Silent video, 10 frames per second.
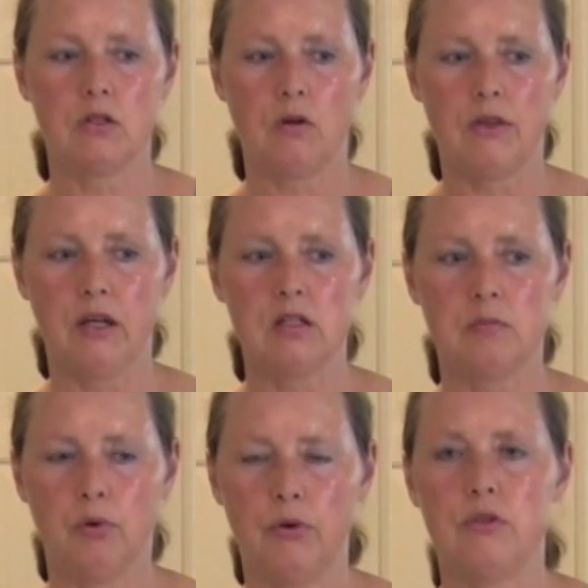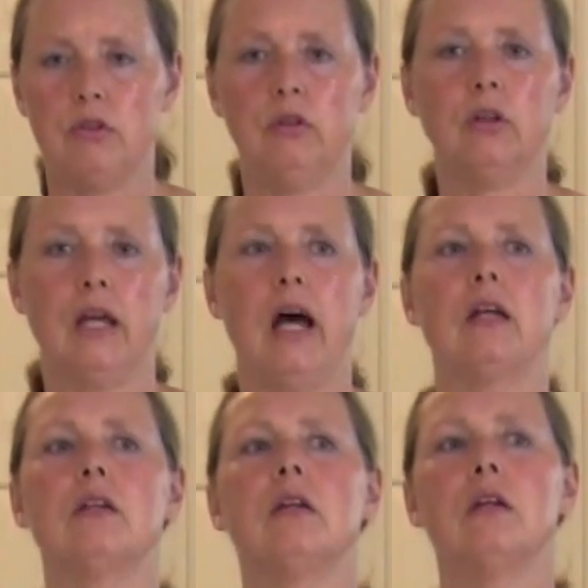So I think it's important to look
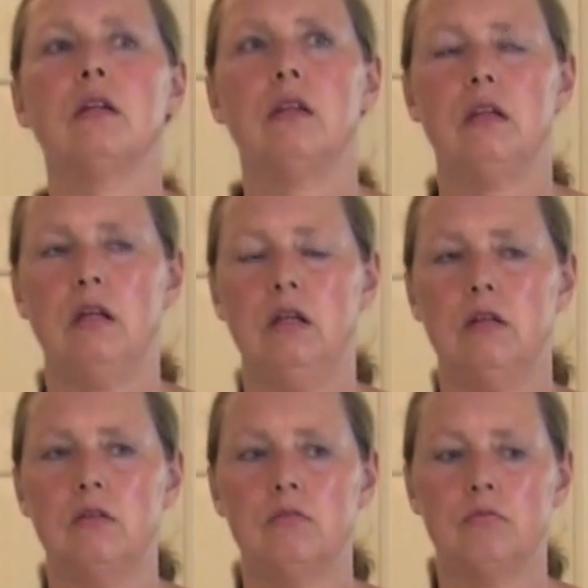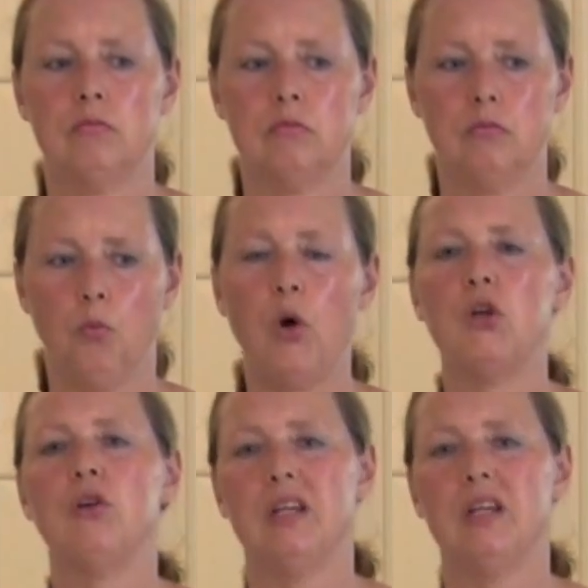at what